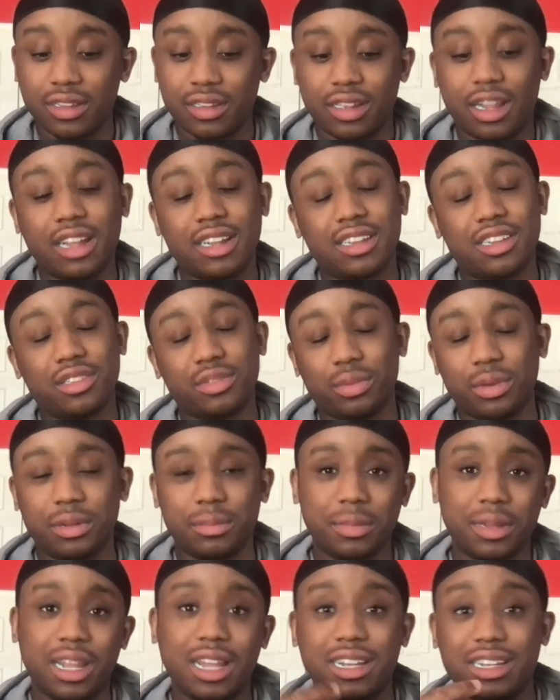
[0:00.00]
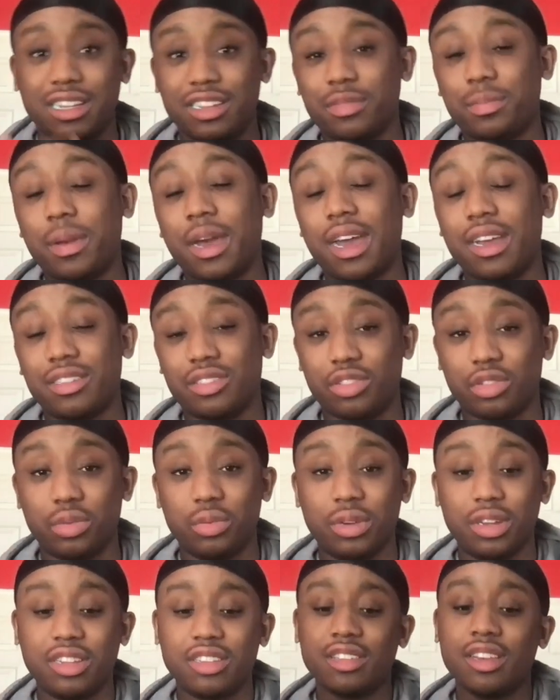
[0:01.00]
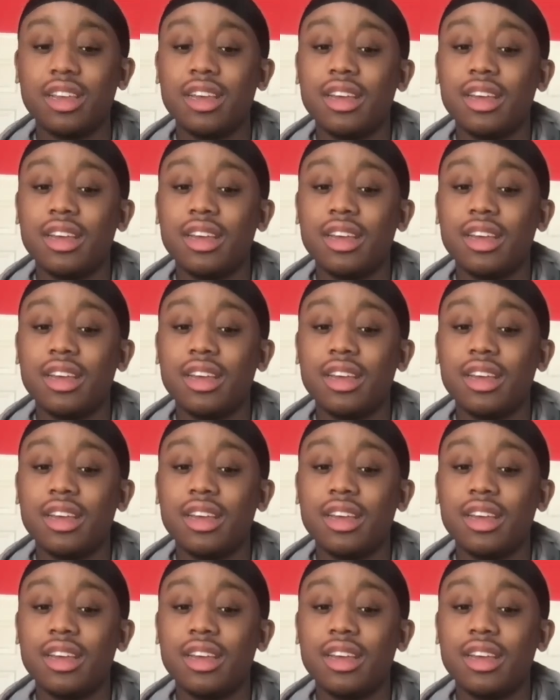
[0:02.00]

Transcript: Not this week, but like these past 2 weeks,